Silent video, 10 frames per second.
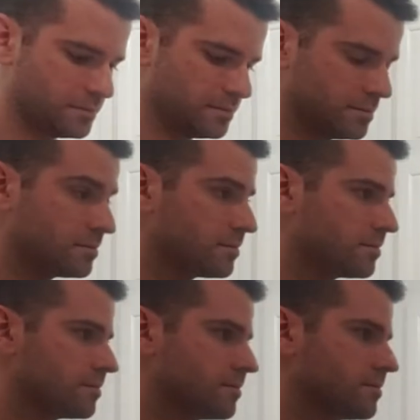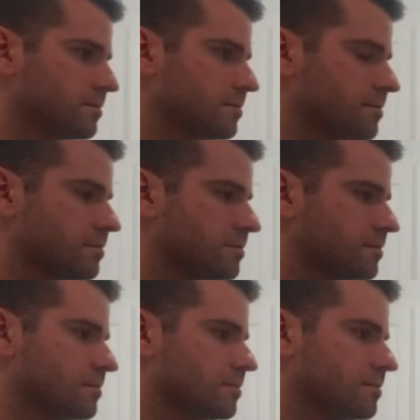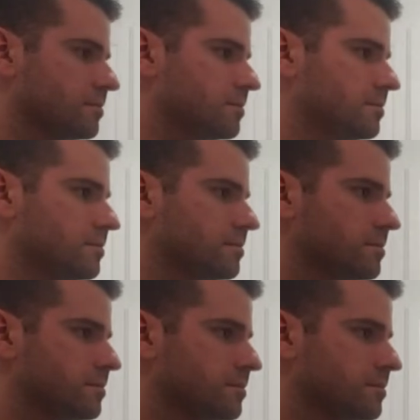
(silent)